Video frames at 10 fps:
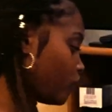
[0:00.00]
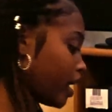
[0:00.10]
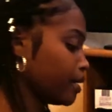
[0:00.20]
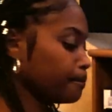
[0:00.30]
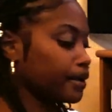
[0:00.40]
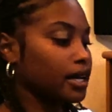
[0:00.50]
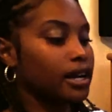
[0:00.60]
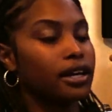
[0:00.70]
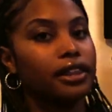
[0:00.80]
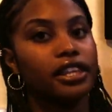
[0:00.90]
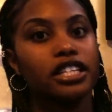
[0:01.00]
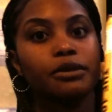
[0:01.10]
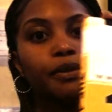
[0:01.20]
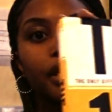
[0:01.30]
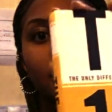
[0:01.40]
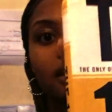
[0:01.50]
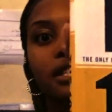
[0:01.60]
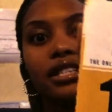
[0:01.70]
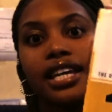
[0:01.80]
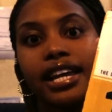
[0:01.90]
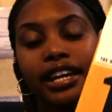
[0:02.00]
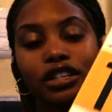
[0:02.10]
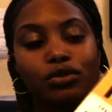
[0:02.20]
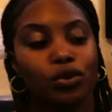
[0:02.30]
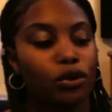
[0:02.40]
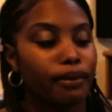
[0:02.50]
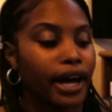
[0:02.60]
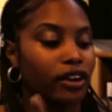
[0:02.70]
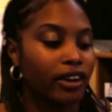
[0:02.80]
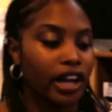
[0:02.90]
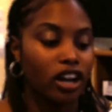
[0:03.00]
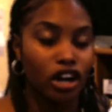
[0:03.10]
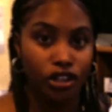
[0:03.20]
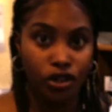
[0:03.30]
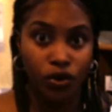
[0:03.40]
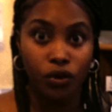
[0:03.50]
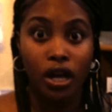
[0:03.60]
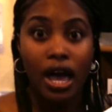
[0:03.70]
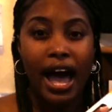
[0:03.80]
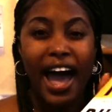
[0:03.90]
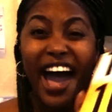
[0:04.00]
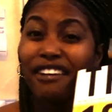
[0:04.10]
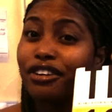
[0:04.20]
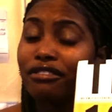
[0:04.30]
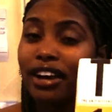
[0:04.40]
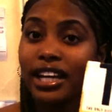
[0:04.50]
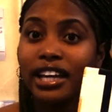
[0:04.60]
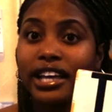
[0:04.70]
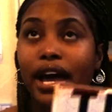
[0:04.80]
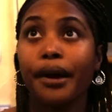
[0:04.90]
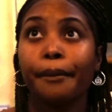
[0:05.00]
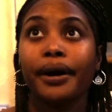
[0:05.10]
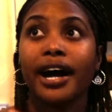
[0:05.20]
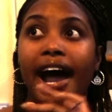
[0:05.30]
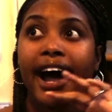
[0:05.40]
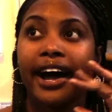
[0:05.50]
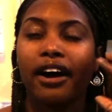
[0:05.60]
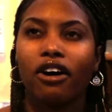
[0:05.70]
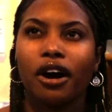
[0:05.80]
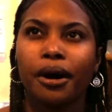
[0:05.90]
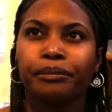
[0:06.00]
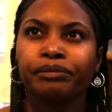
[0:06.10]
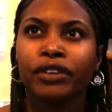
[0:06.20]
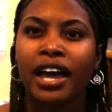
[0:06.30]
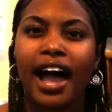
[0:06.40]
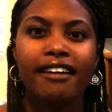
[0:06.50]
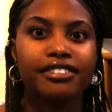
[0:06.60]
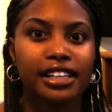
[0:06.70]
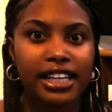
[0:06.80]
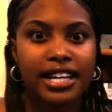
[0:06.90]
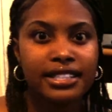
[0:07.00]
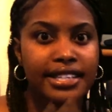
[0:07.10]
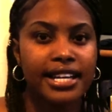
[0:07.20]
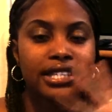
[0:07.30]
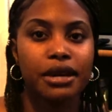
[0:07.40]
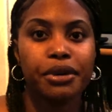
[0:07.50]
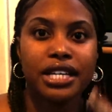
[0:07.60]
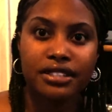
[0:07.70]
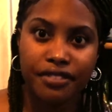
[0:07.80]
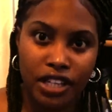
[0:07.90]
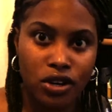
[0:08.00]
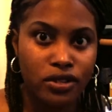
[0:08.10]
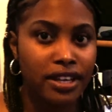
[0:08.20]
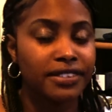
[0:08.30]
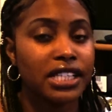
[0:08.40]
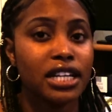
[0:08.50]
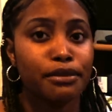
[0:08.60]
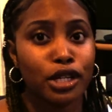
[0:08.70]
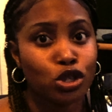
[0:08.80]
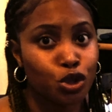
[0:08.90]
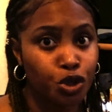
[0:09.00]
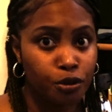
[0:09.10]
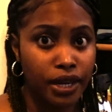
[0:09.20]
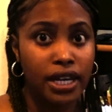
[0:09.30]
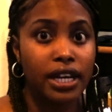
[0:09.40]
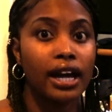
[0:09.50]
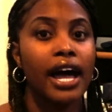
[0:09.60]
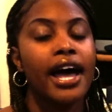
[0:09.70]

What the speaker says: great book. This book is The 10x Rule by Grant Cardone. I haven't read it yet, but I've glanced at some of his videos. I've seen him on social media,